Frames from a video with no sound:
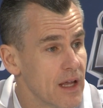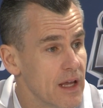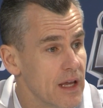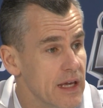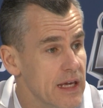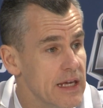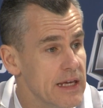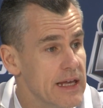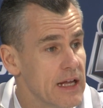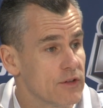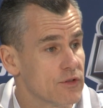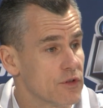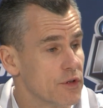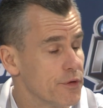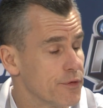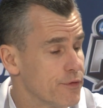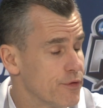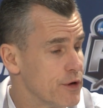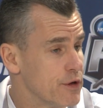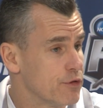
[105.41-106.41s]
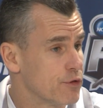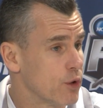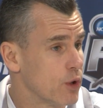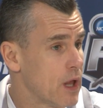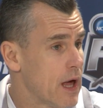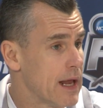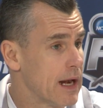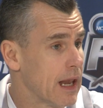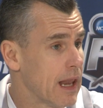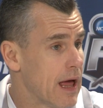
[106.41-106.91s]
He gets to the free throw
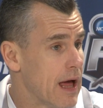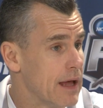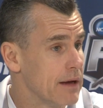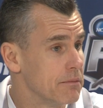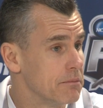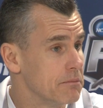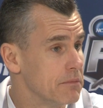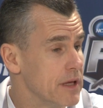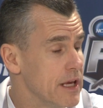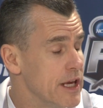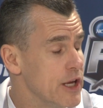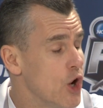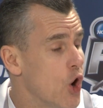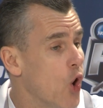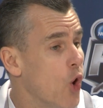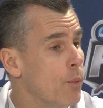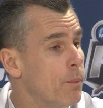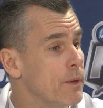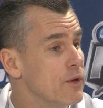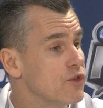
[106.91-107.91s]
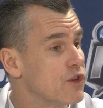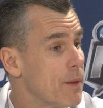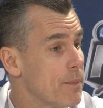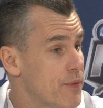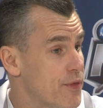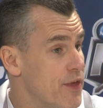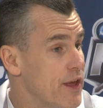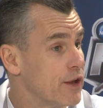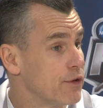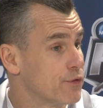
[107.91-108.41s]
line a lot. He opens
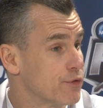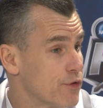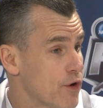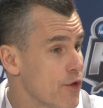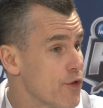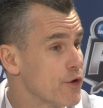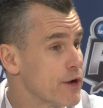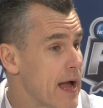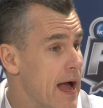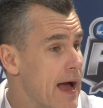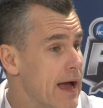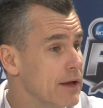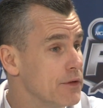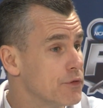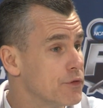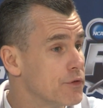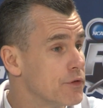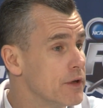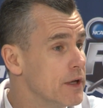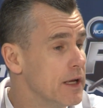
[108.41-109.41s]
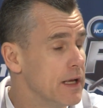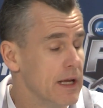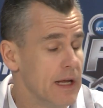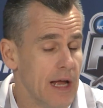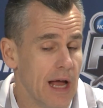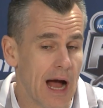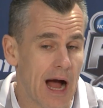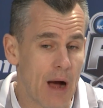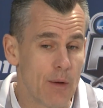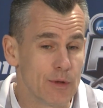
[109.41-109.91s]
up things for other guys.
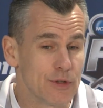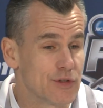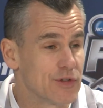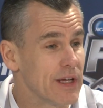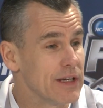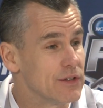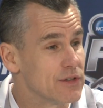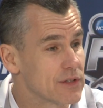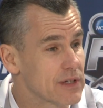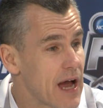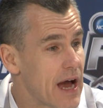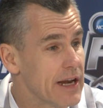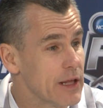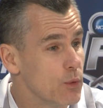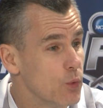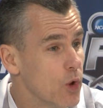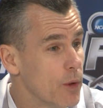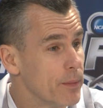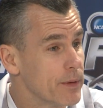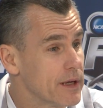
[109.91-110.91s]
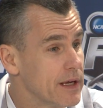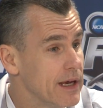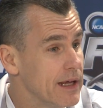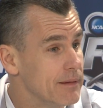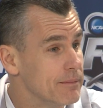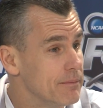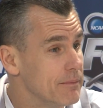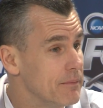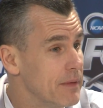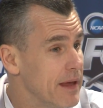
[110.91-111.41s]
I would say Scottie
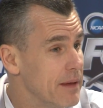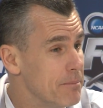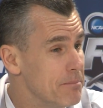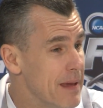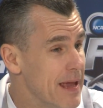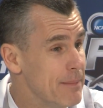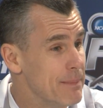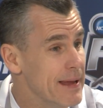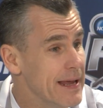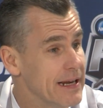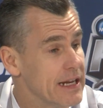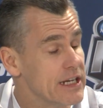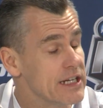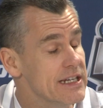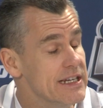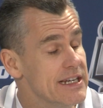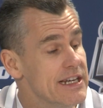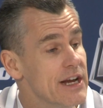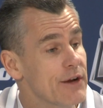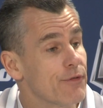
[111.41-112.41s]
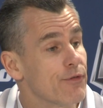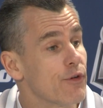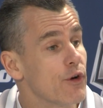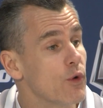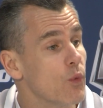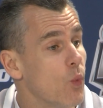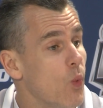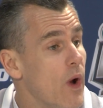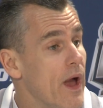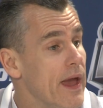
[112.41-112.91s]
Wilbekin maybe in a
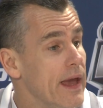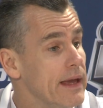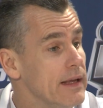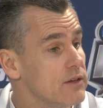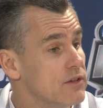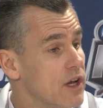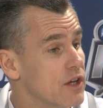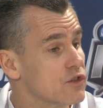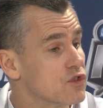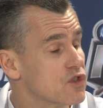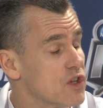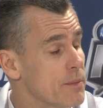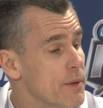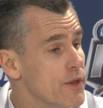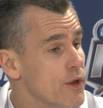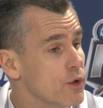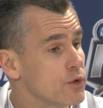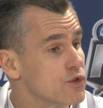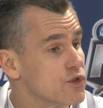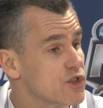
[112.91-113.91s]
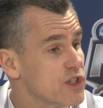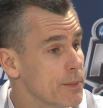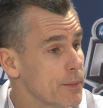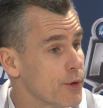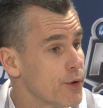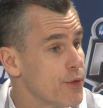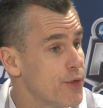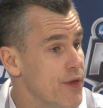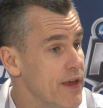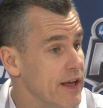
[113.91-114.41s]
different way, does some of those
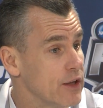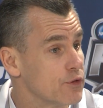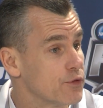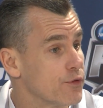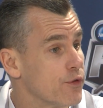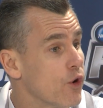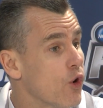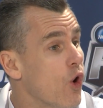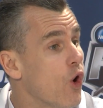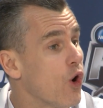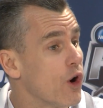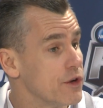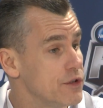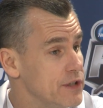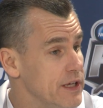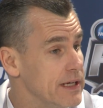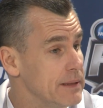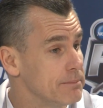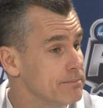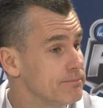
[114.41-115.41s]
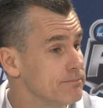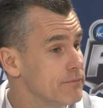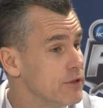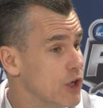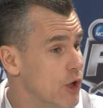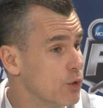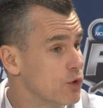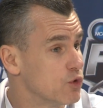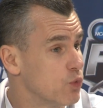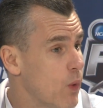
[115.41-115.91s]
similar things for our team,
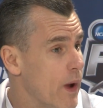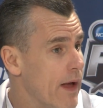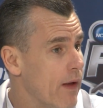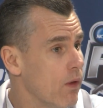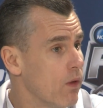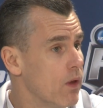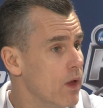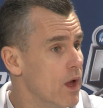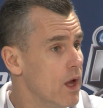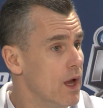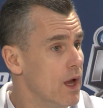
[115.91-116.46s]
you know, as well.